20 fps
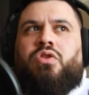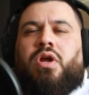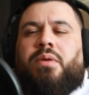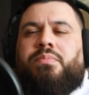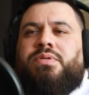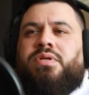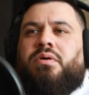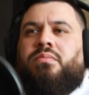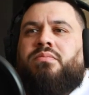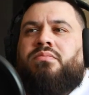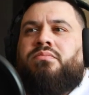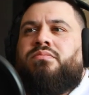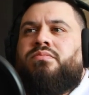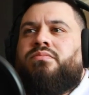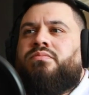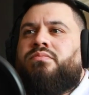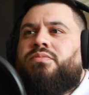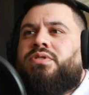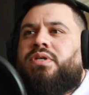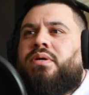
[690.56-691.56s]
Drop some
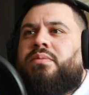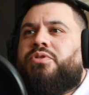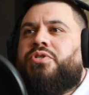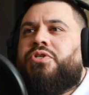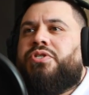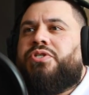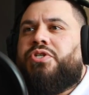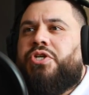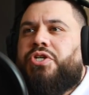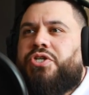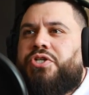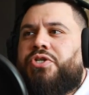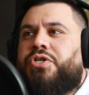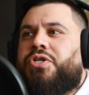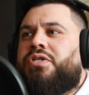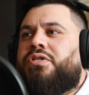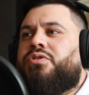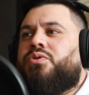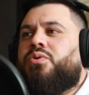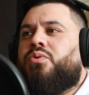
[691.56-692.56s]

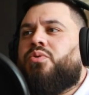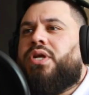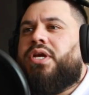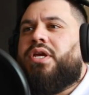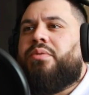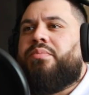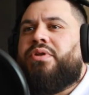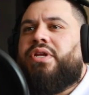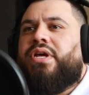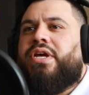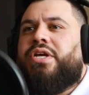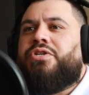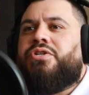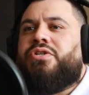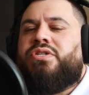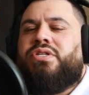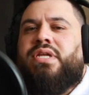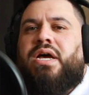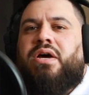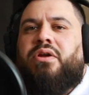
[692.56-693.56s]
suggestions or
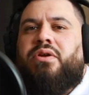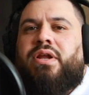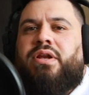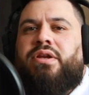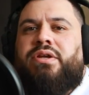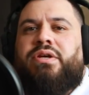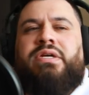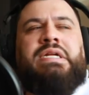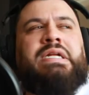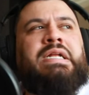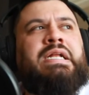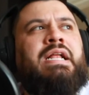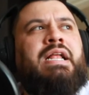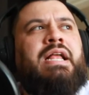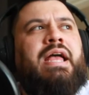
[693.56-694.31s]
recommendations down under,